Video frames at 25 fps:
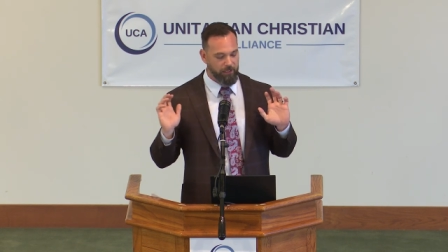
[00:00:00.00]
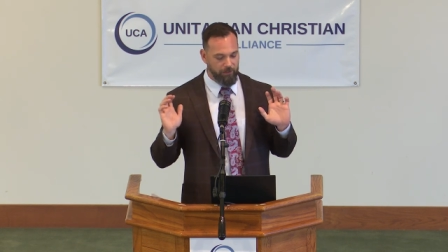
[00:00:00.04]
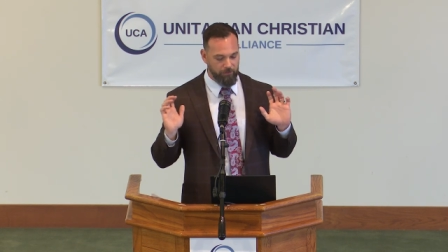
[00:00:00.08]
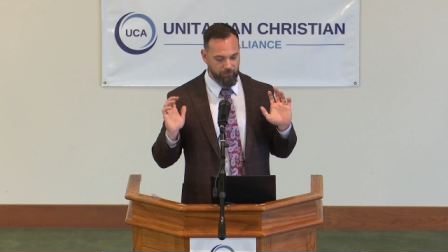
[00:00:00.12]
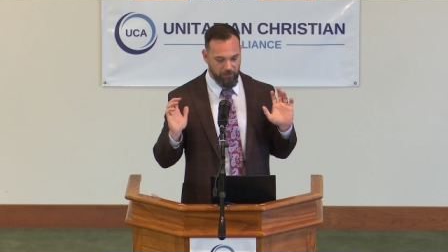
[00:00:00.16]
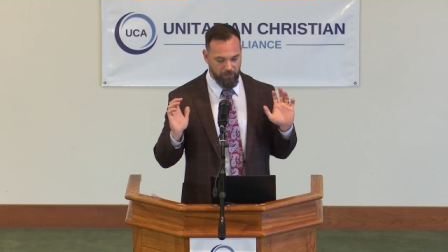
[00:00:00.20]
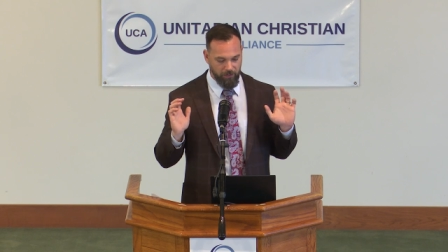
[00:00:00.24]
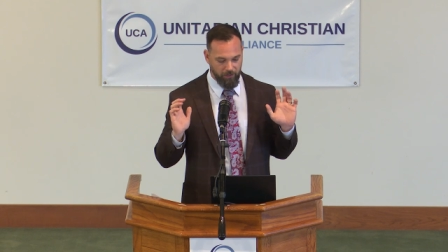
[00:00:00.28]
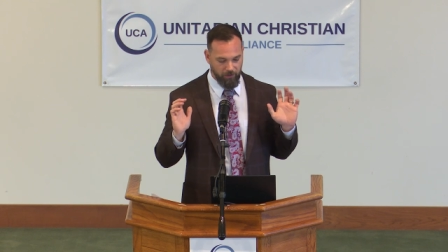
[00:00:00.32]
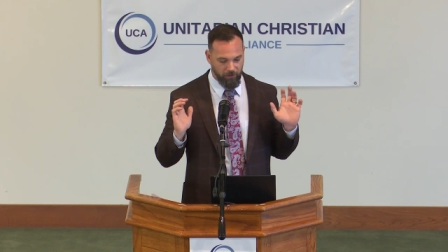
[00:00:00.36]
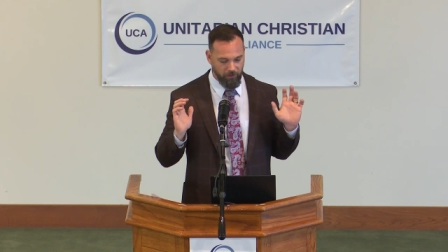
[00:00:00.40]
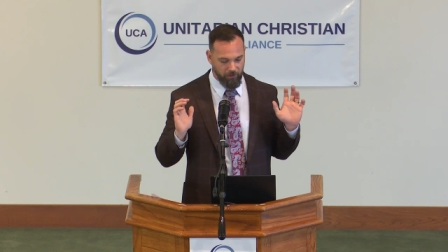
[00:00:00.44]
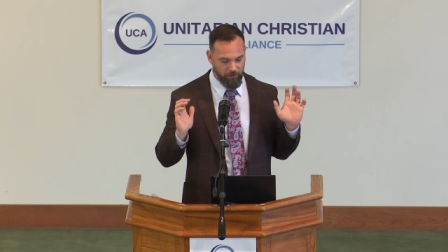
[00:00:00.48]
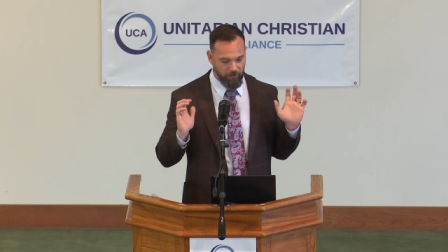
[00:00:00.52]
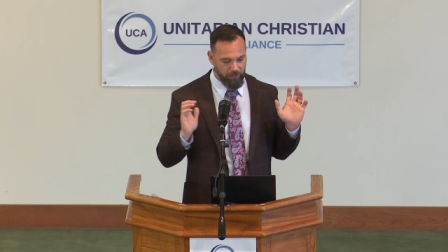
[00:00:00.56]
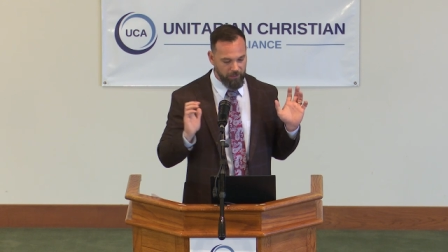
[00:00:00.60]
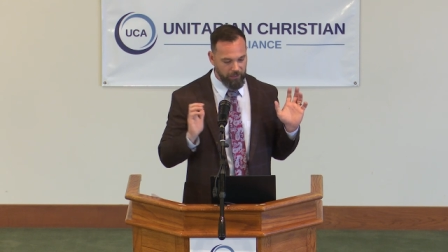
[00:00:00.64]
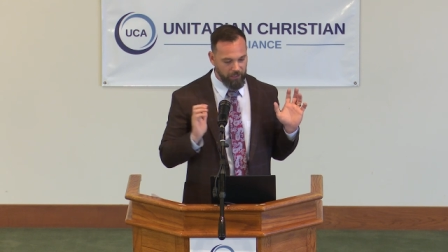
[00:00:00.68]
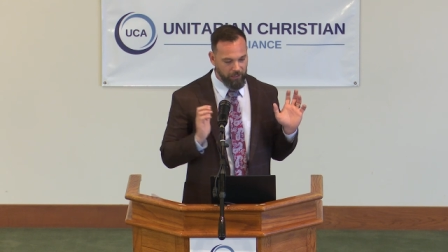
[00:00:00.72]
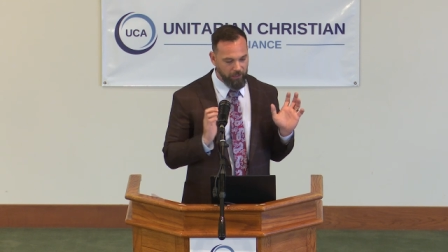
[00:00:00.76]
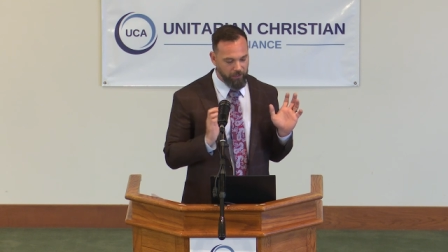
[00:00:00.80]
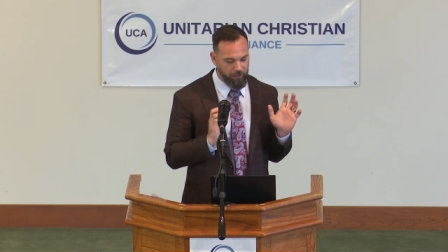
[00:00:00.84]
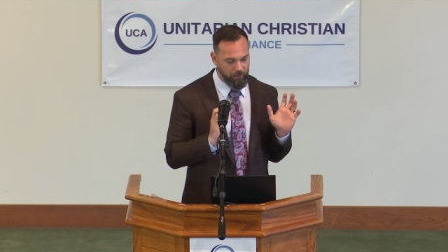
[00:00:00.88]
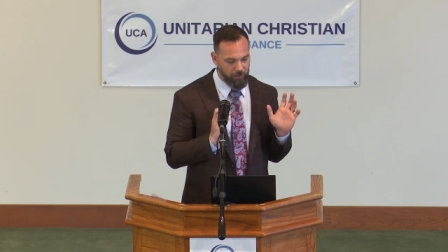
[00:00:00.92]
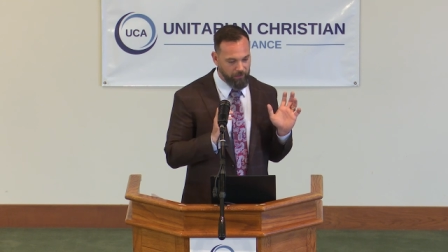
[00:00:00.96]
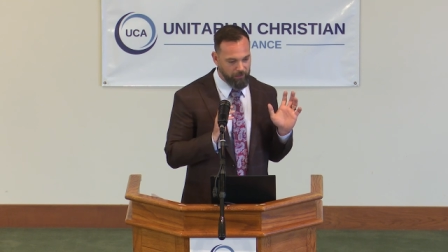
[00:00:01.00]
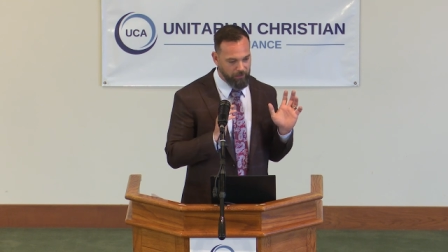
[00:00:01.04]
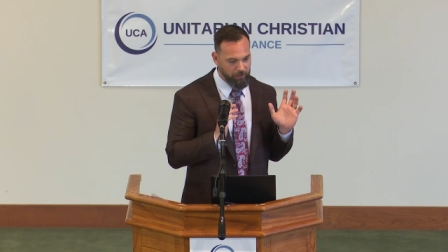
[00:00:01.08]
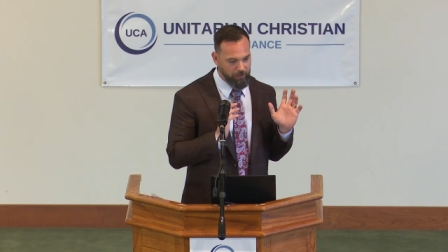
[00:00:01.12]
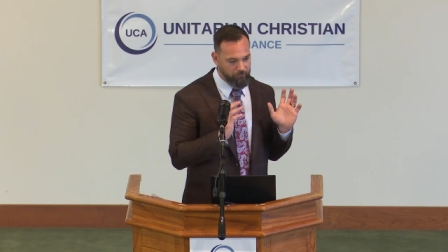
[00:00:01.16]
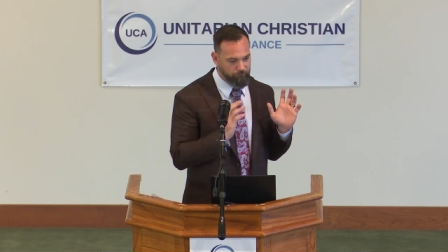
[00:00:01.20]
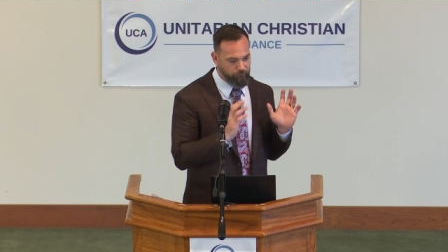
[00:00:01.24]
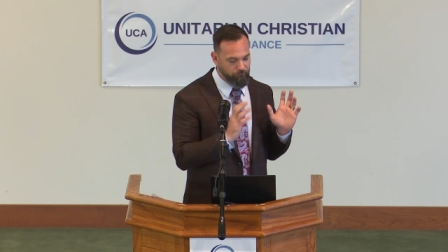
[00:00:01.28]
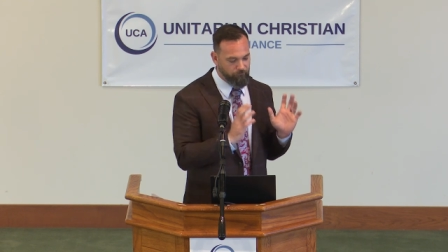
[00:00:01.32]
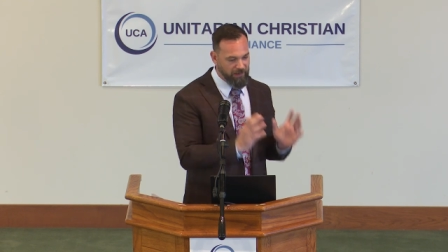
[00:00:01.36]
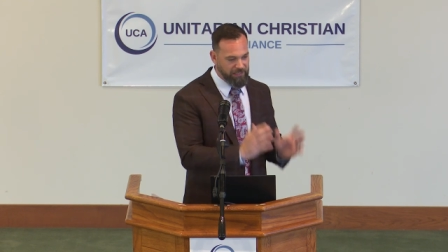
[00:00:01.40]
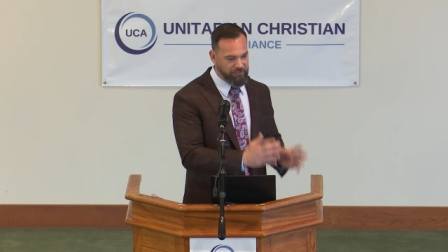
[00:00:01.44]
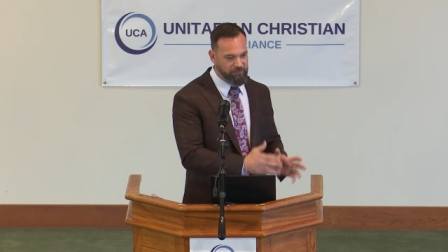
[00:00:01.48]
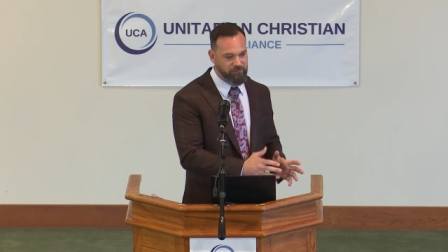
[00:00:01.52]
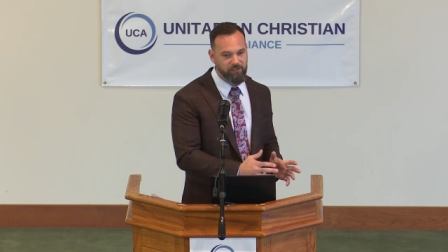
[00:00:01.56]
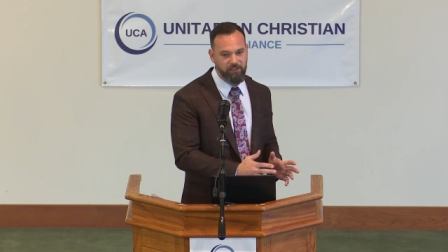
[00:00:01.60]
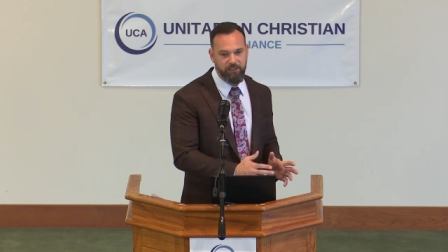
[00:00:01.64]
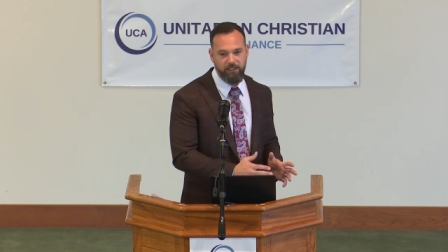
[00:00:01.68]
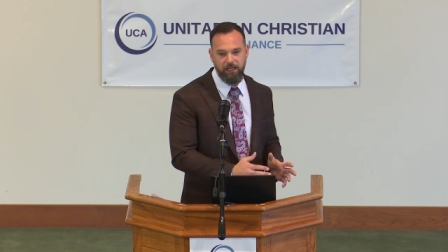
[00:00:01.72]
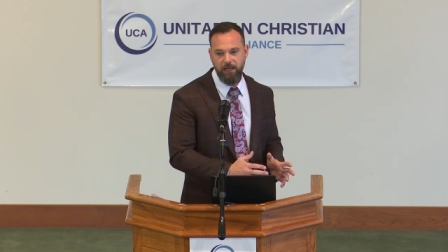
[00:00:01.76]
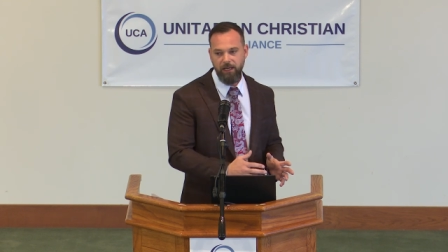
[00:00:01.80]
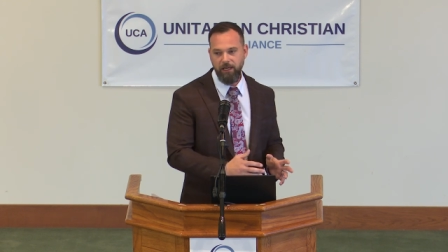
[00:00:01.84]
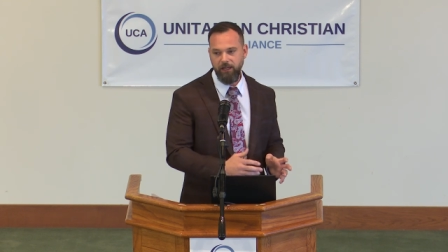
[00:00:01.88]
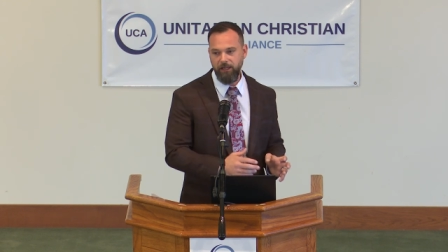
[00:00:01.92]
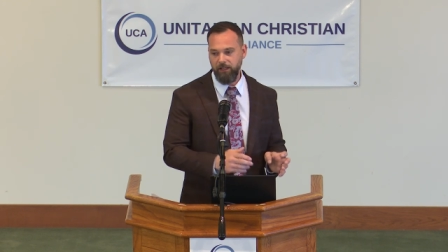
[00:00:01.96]
They are
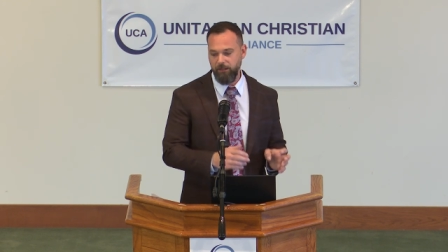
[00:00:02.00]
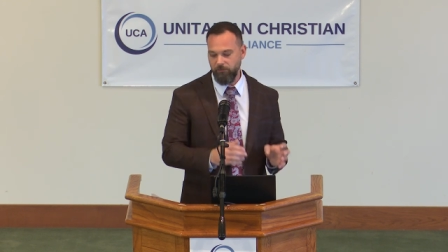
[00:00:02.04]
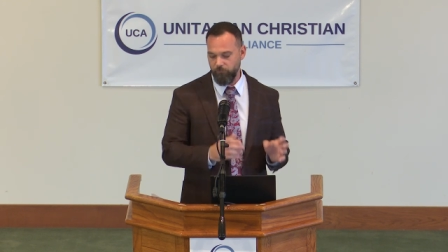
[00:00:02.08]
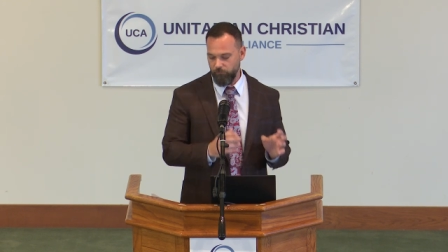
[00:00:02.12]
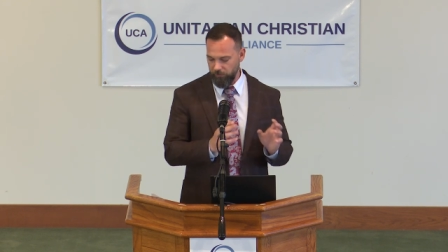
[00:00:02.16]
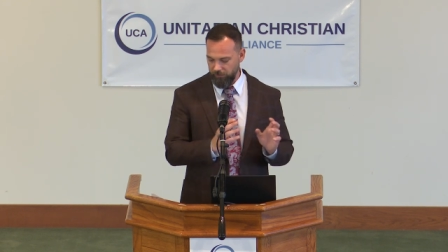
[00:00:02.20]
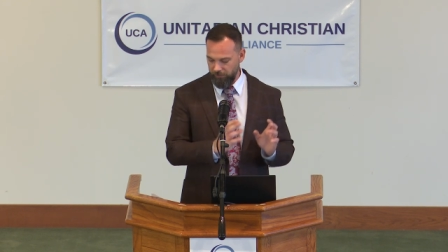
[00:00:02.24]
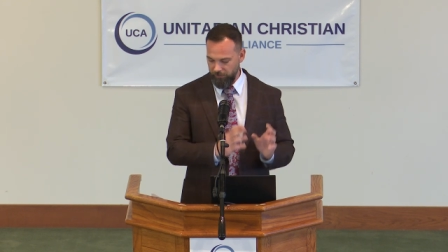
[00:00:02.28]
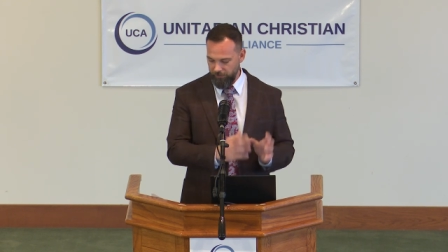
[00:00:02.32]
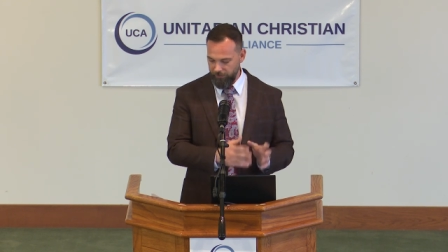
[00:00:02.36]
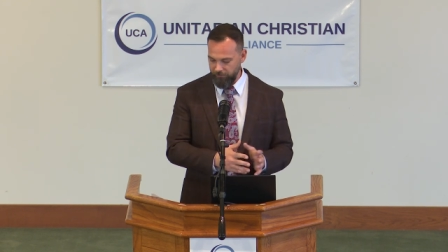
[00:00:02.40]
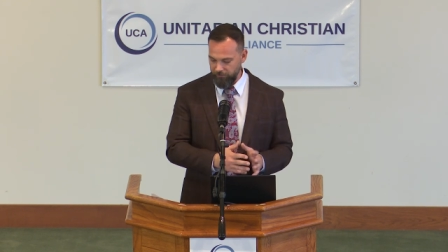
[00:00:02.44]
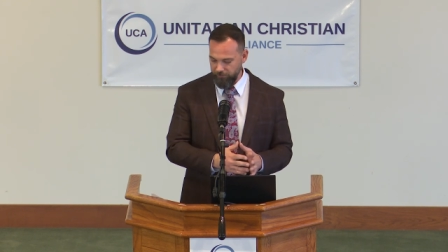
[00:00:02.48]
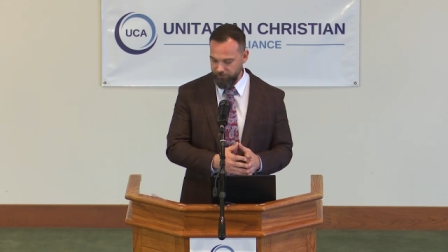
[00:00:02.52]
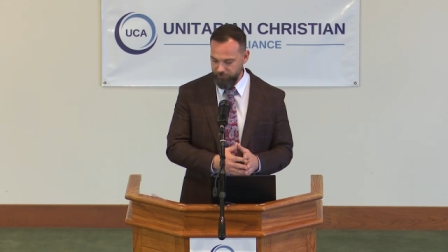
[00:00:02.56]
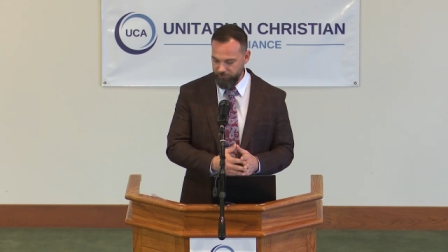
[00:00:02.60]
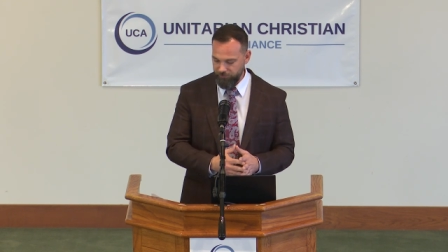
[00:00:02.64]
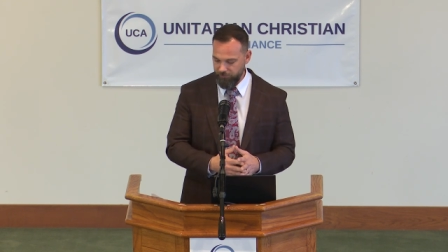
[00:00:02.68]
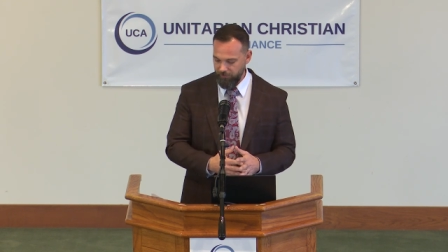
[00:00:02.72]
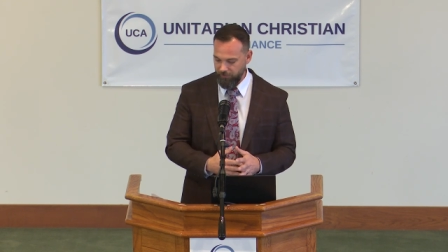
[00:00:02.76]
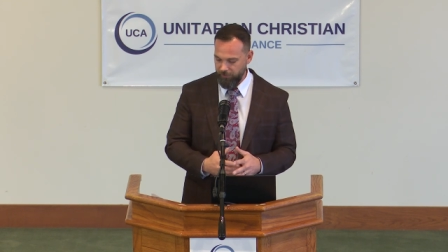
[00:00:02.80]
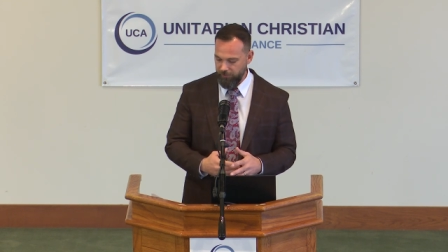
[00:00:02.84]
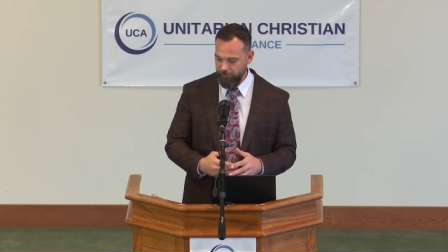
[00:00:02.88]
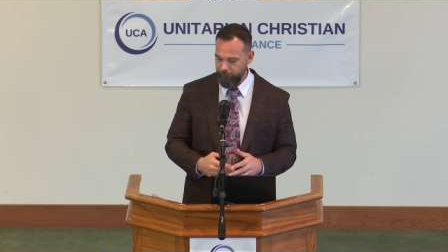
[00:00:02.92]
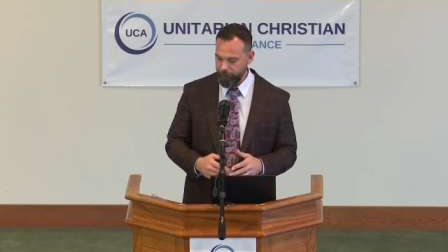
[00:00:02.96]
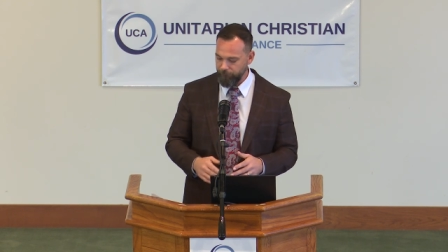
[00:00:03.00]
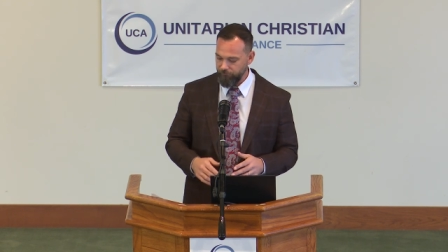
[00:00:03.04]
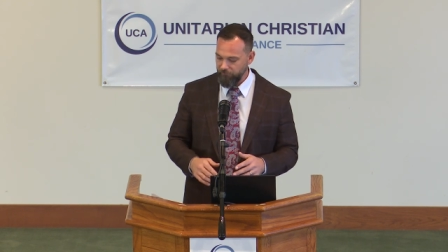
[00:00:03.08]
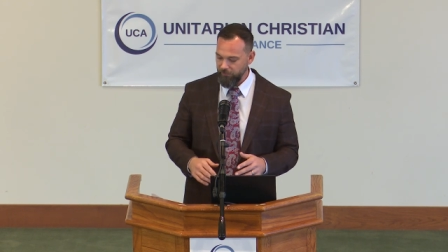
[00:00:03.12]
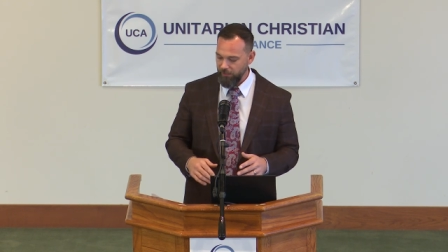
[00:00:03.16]
investigated relentlessly.